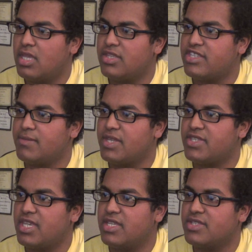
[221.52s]
somebody
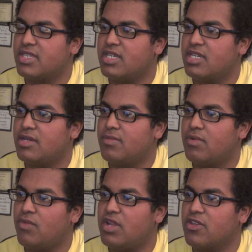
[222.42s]
says,
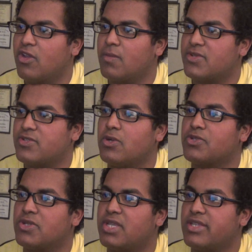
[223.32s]
one of the Grimmer
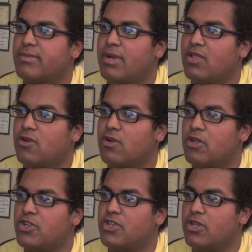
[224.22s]
soldiers says, my lord, are
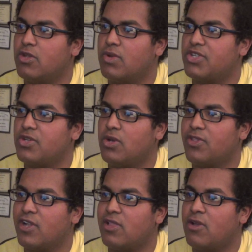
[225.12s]
you sure you wish to go
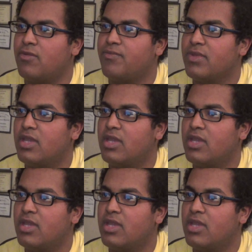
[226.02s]
there alone?